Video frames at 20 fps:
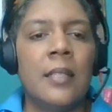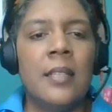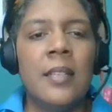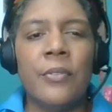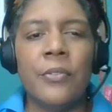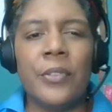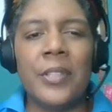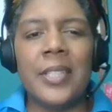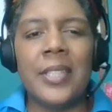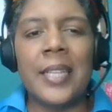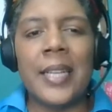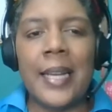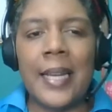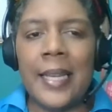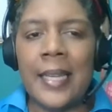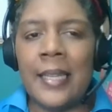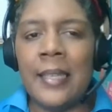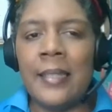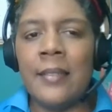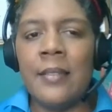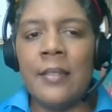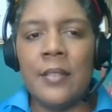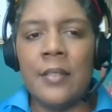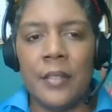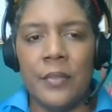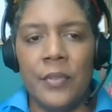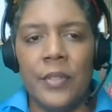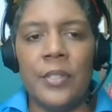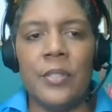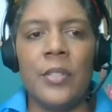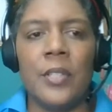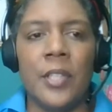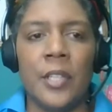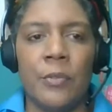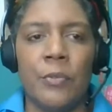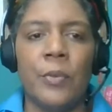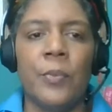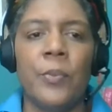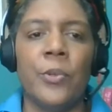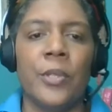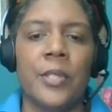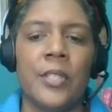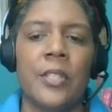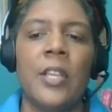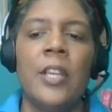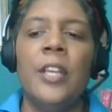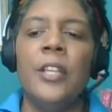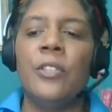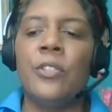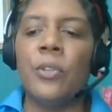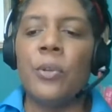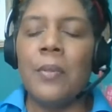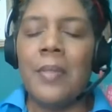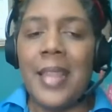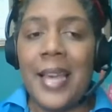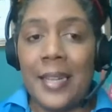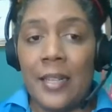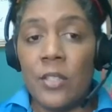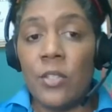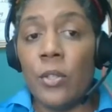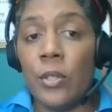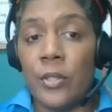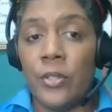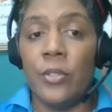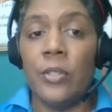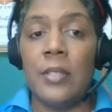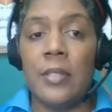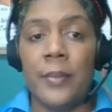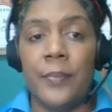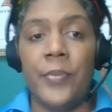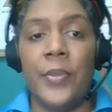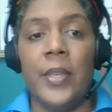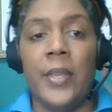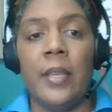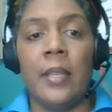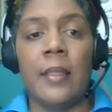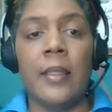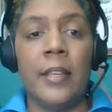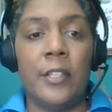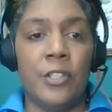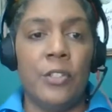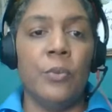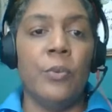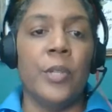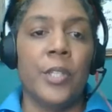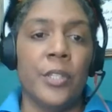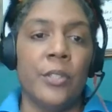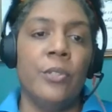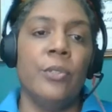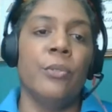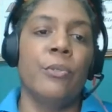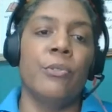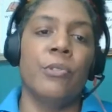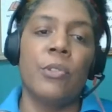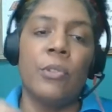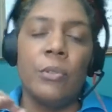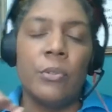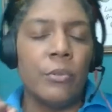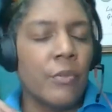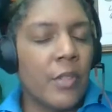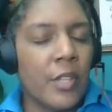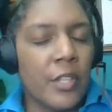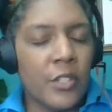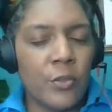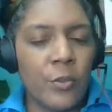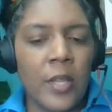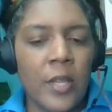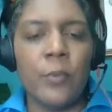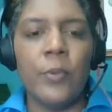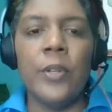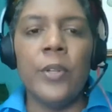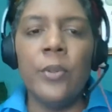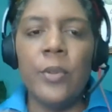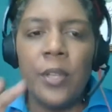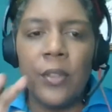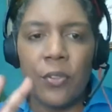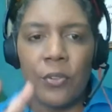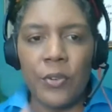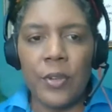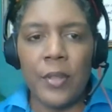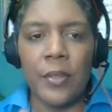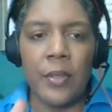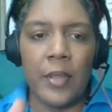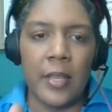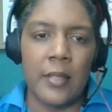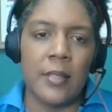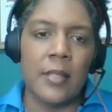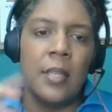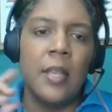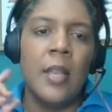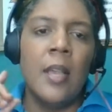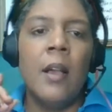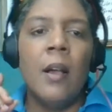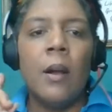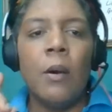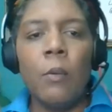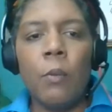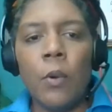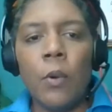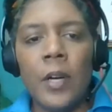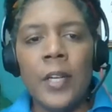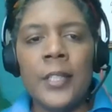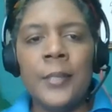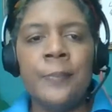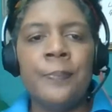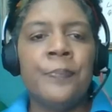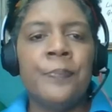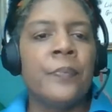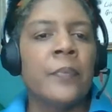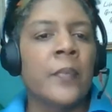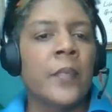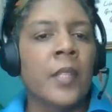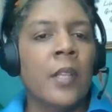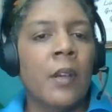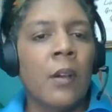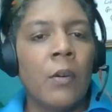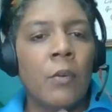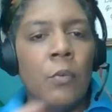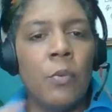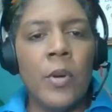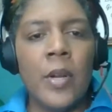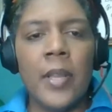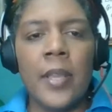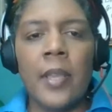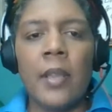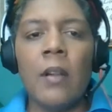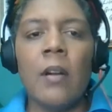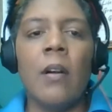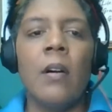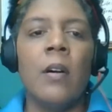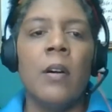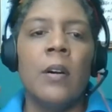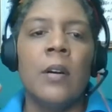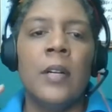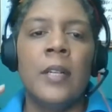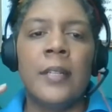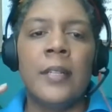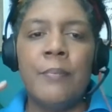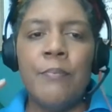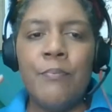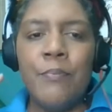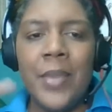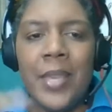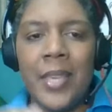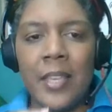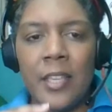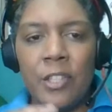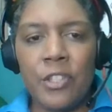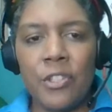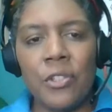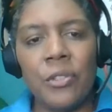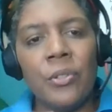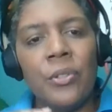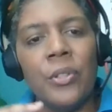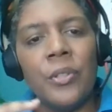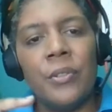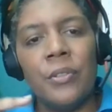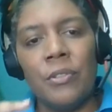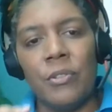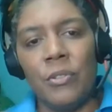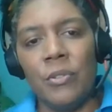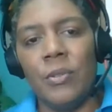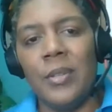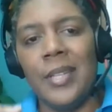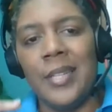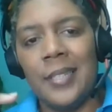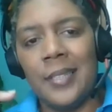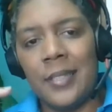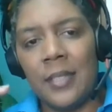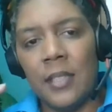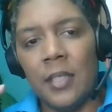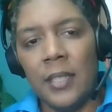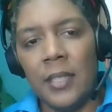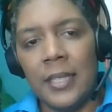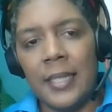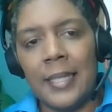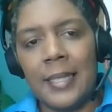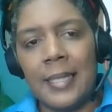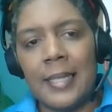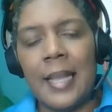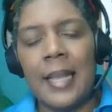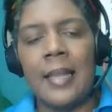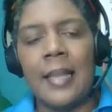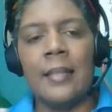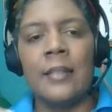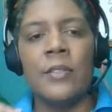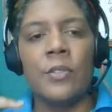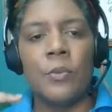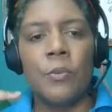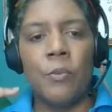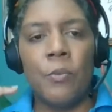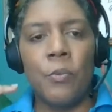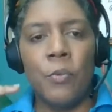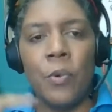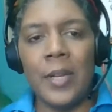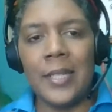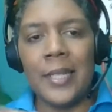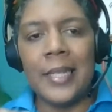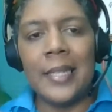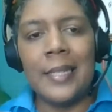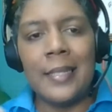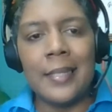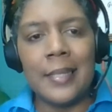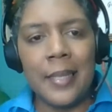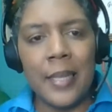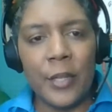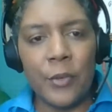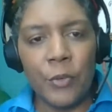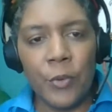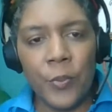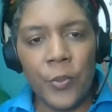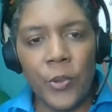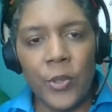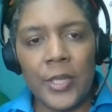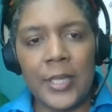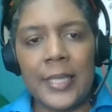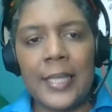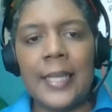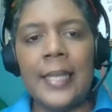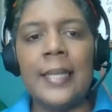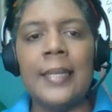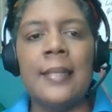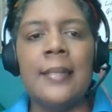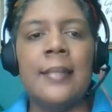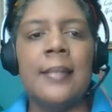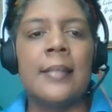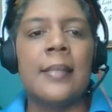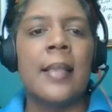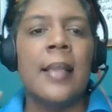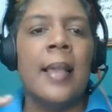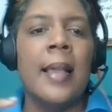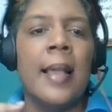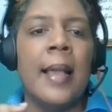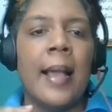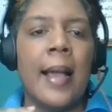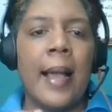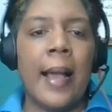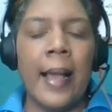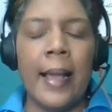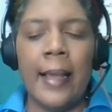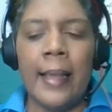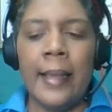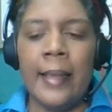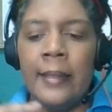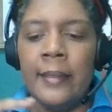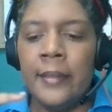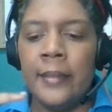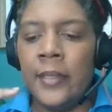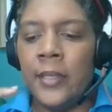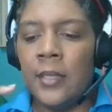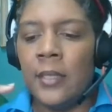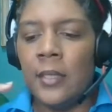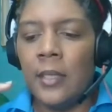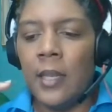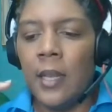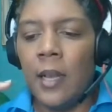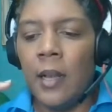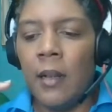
different kinds of incident reports. So that is also something that you want to do. So this week we're doing three things. One, working on making sure the student understands what an incident report is and